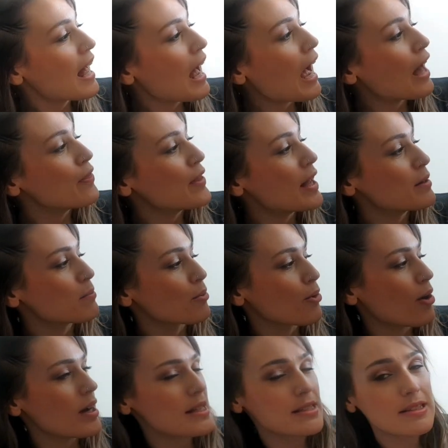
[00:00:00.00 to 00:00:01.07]
And then
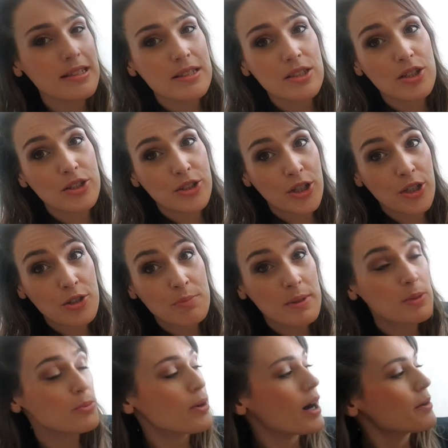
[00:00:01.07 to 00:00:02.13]
prizes to be
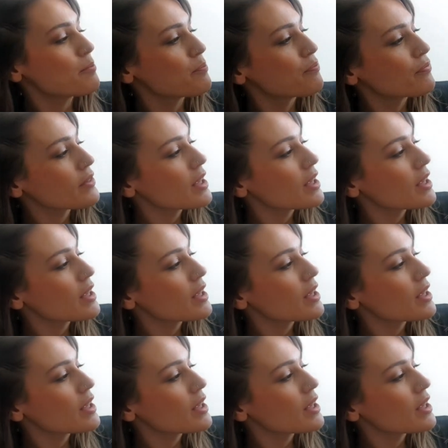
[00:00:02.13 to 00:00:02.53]
won.